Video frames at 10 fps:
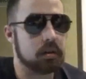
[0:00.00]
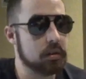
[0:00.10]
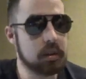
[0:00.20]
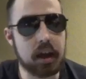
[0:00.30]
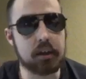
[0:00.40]

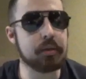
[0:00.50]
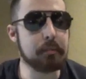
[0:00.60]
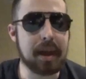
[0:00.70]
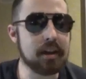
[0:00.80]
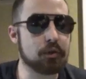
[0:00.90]
yeah, the
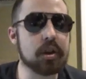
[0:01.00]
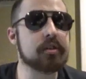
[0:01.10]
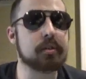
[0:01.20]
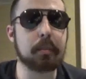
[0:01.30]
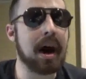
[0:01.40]
main
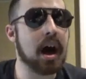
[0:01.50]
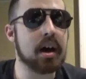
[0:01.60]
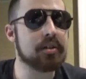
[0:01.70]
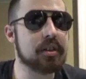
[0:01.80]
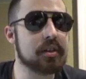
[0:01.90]
reason
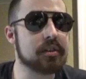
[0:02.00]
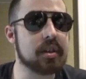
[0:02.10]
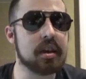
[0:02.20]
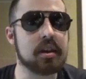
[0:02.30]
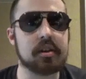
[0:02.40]
behind this
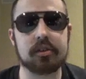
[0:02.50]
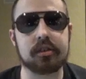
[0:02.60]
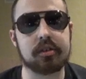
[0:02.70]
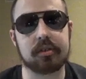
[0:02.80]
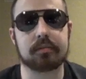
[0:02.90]

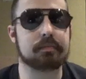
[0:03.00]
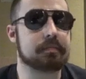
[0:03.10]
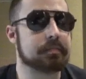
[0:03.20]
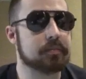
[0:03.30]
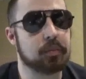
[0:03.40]
is,
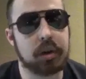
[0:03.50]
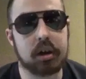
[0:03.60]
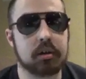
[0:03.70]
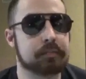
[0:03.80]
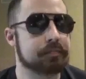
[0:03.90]

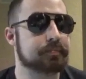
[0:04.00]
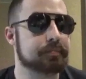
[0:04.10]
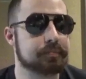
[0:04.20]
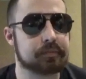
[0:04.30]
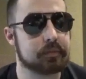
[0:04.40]
well,
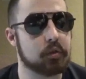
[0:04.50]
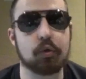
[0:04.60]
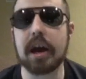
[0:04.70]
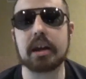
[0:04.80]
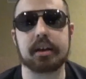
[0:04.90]

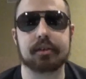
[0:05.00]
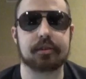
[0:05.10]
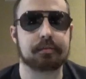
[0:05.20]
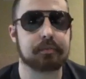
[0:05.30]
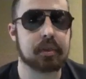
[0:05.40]
ratings.
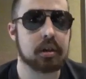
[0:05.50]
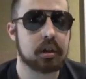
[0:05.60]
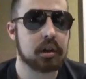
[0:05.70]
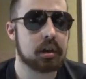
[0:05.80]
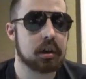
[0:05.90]

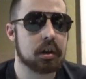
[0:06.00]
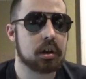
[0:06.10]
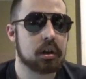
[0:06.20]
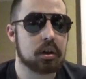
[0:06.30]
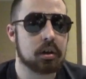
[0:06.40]

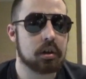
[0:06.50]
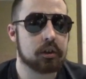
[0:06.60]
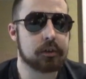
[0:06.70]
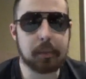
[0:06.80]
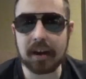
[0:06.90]

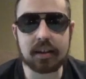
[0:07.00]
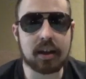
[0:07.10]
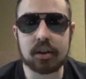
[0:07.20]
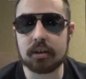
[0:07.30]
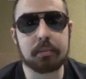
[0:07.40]

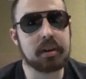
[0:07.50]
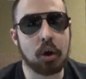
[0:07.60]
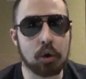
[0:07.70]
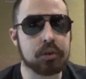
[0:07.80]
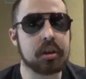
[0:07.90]
SmackDown had been
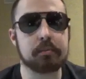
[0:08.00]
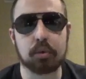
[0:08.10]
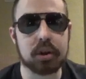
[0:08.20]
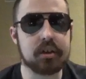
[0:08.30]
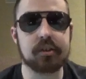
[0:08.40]
holding
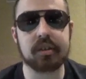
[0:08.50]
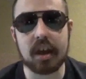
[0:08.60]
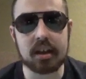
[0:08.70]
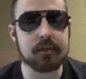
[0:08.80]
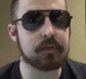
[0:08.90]
pretty
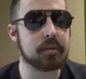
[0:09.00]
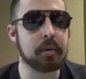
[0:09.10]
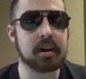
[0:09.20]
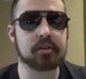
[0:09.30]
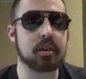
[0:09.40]
steady for the
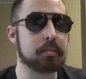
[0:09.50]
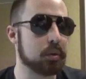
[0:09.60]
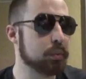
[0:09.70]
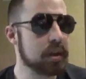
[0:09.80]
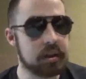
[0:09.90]
past couple of
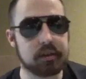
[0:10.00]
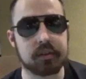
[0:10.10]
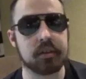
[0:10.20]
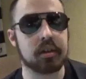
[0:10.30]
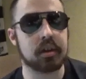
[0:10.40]

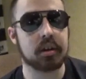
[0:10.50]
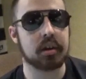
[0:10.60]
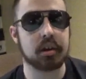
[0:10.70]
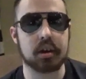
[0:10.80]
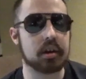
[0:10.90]
weeks.
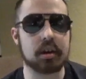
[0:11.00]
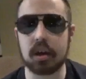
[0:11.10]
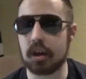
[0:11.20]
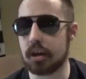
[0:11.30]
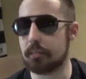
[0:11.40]

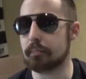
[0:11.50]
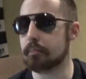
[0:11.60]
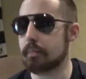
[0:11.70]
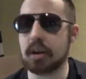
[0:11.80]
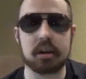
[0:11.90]

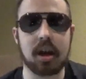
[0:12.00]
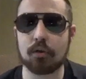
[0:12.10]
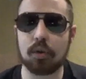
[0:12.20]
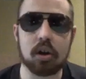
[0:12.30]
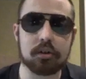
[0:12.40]
Monday Night
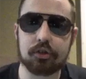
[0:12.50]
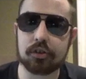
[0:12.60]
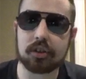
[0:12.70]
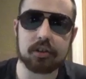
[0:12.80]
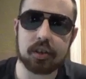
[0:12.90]
Raw
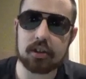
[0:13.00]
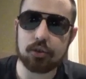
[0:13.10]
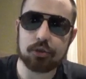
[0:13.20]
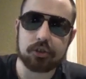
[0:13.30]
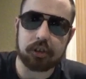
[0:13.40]
just
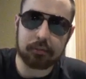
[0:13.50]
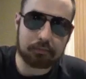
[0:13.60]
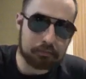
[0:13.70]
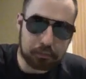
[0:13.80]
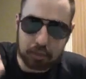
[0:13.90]
continues to
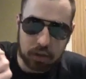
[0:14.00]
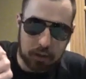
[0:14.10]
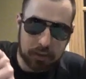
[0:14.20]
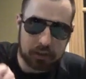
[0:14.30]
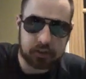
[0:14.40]

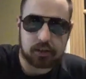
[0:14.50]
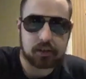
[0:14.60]
plummet.